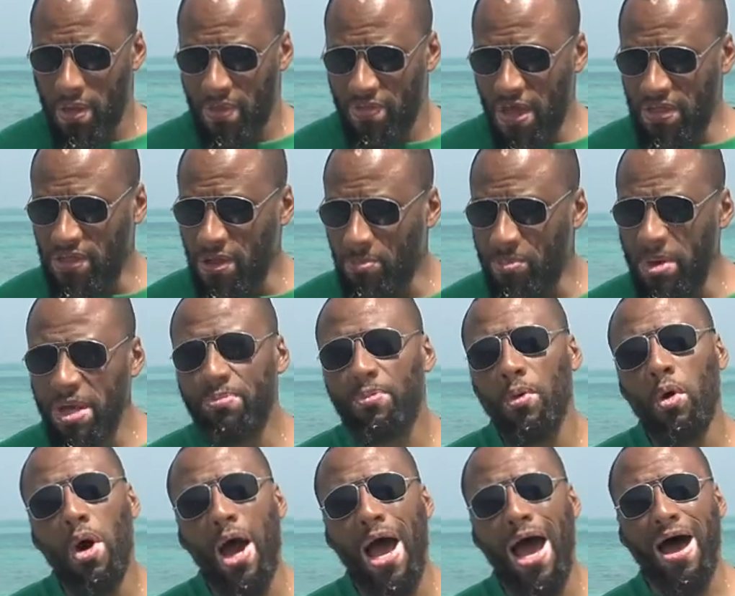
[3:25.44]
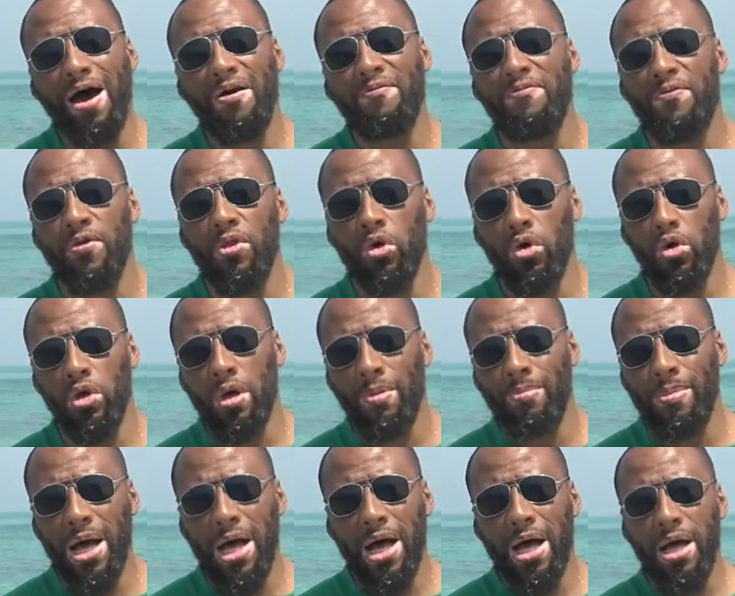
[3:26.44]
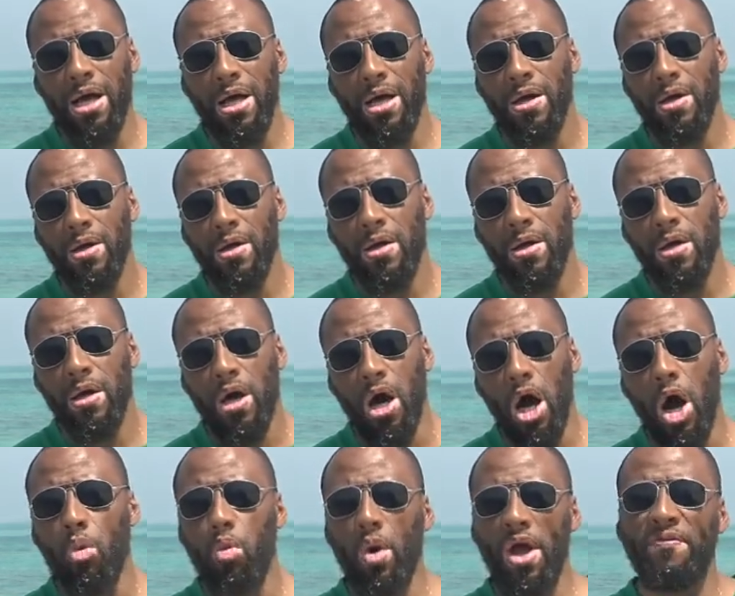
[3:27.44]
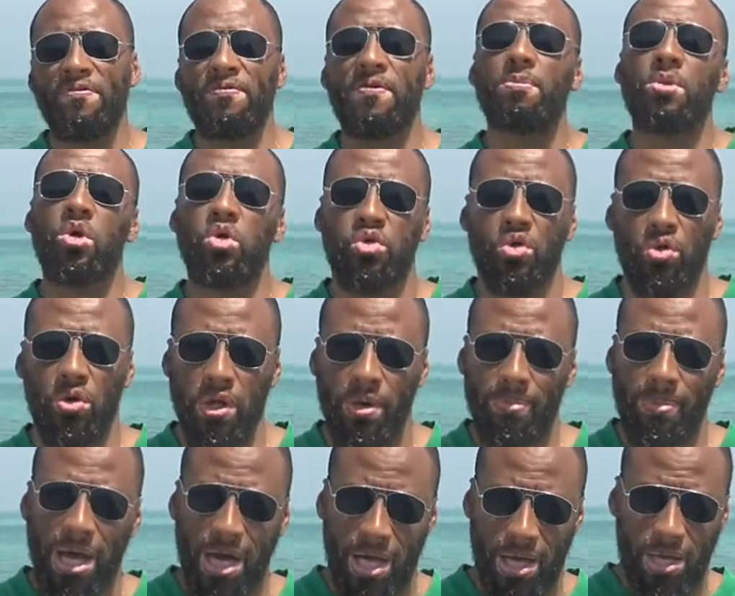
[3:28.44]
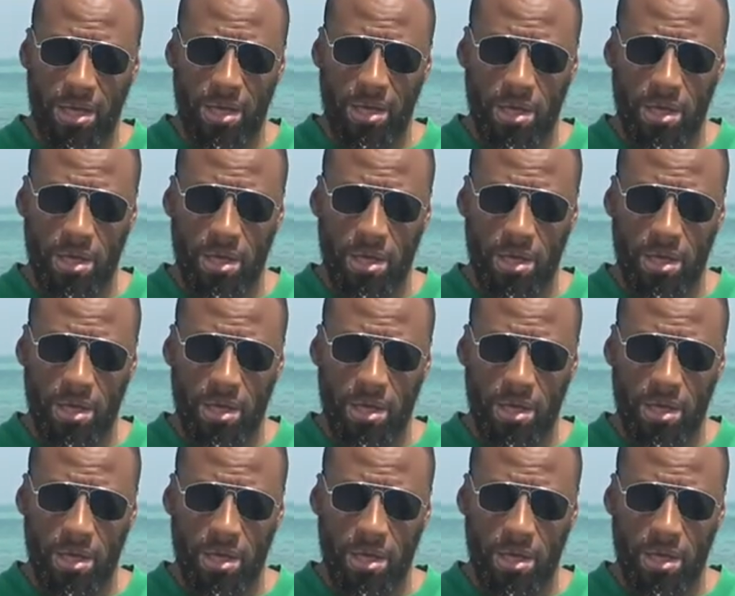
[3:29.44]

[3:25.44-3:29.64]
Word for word: that the people have for the ulama away from those ulama.